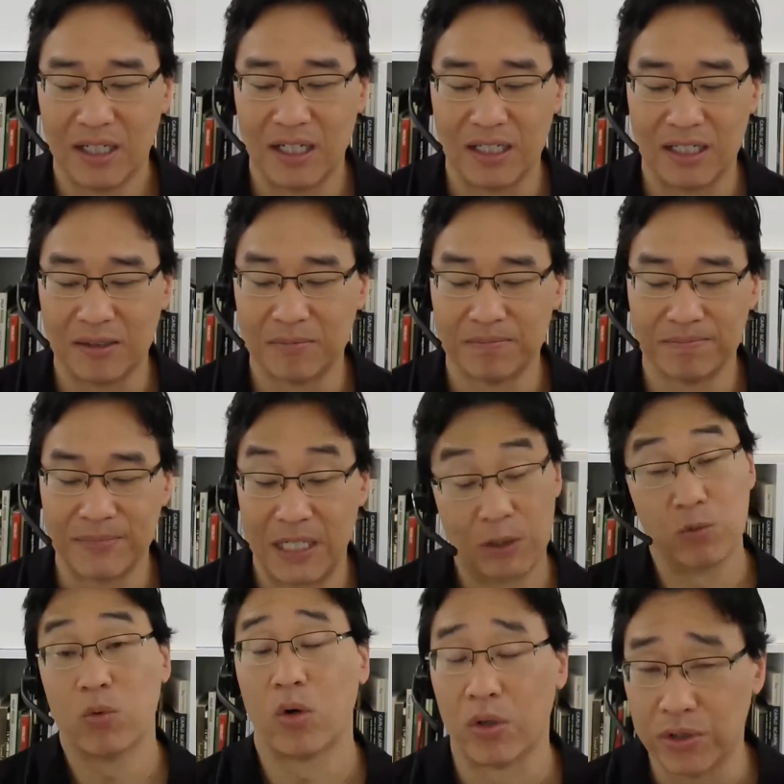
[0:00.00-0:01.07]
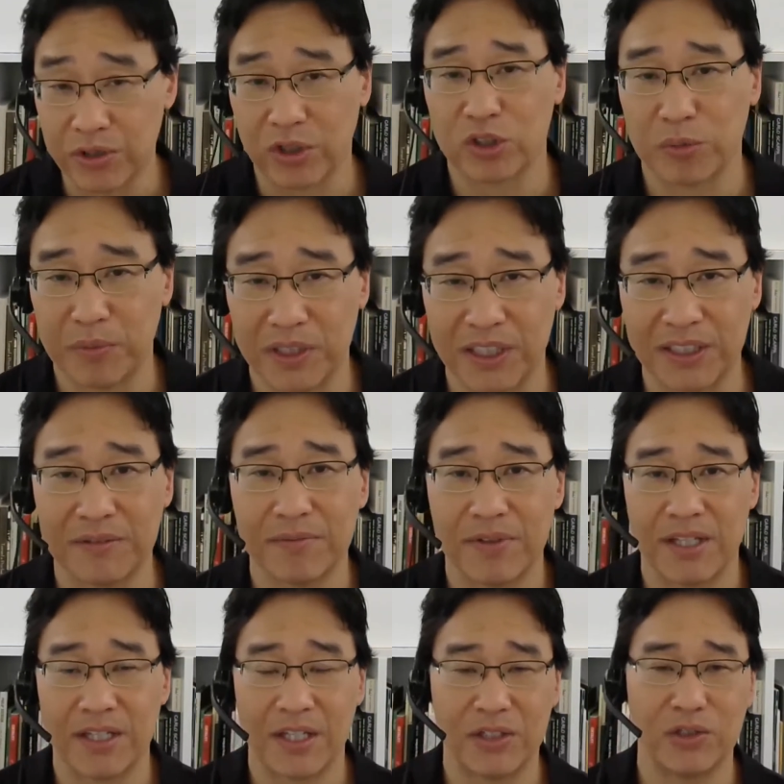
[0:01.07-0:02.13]
and awards ultimately
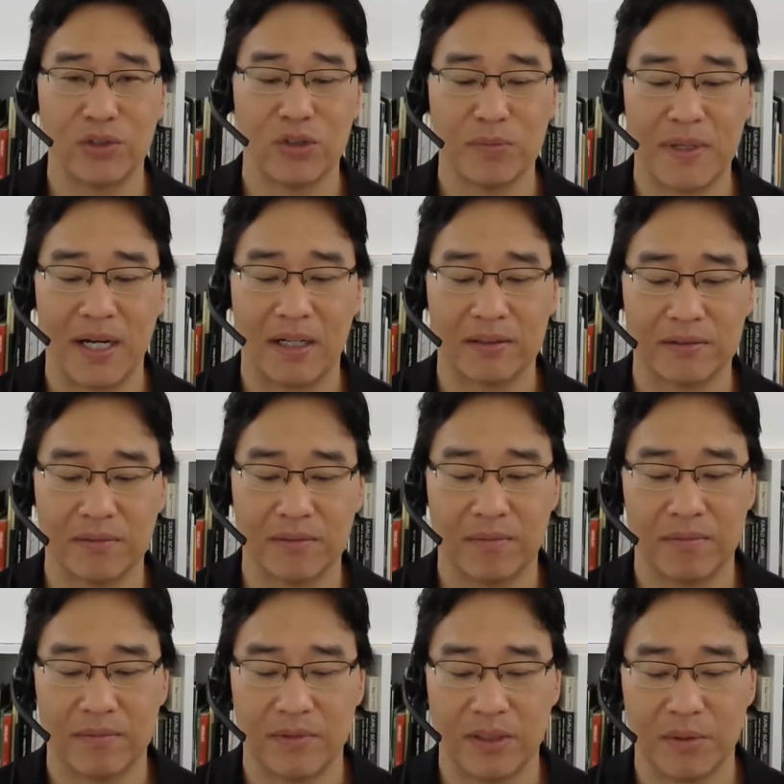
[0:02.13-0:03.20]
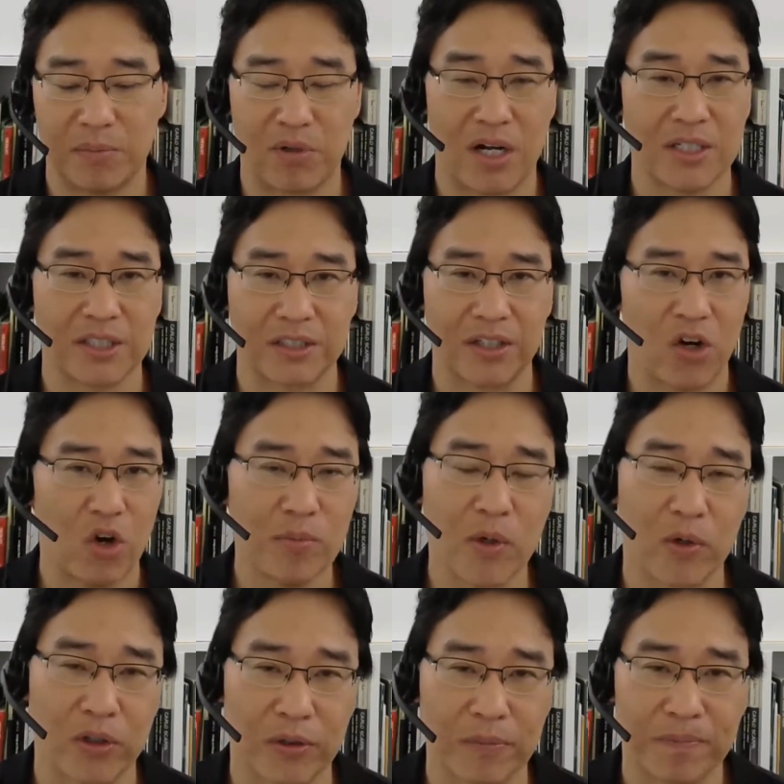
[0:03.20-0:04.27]
than they do about the project, the
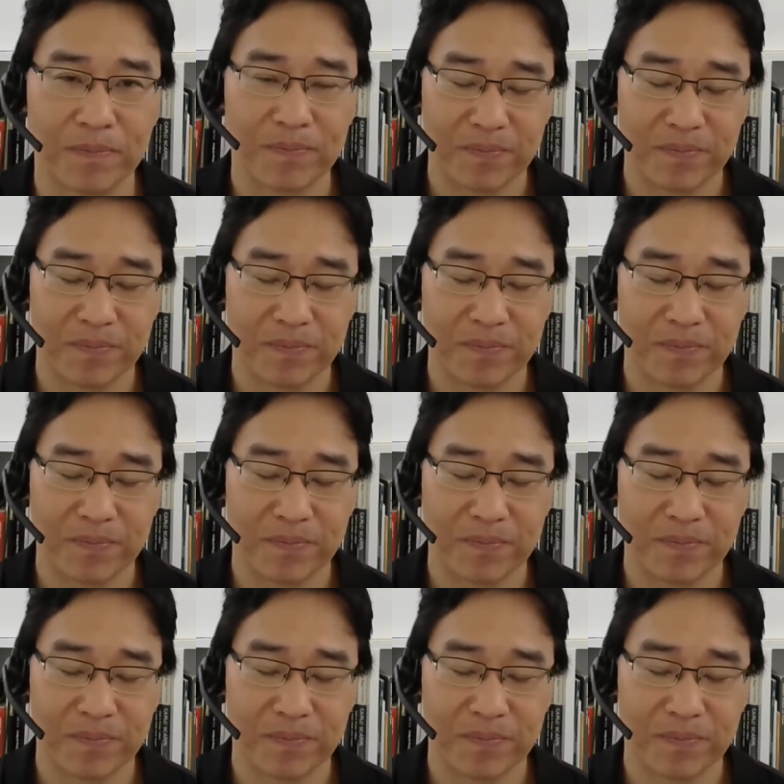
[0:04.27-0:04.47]
homeowner.